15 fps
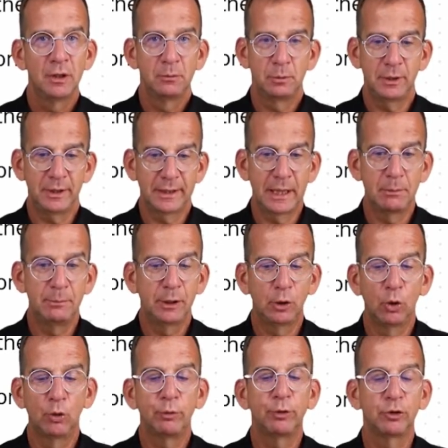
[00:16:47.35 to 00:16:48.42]
but it can be
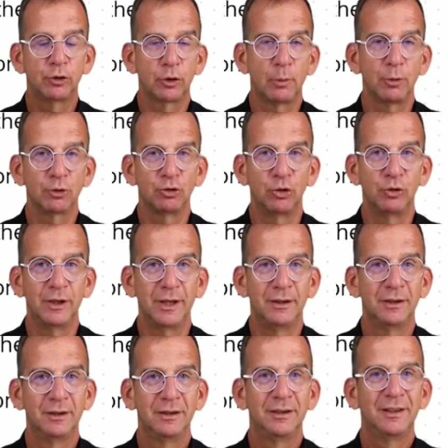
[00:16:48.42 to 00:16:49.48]
cool for troubleshooting.
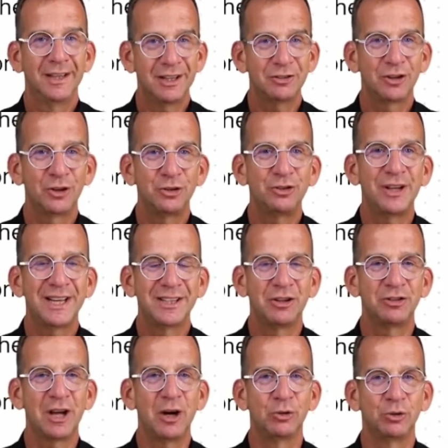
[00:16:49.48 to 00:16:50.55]
Let's go check
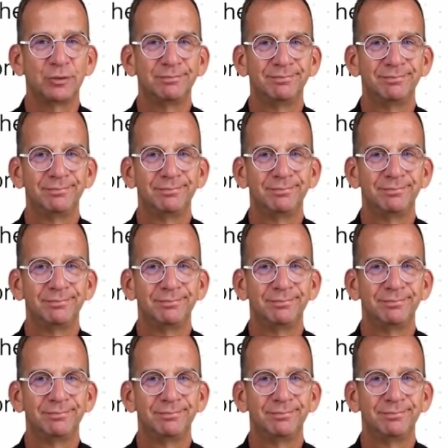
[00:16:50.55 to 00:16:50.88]
this out.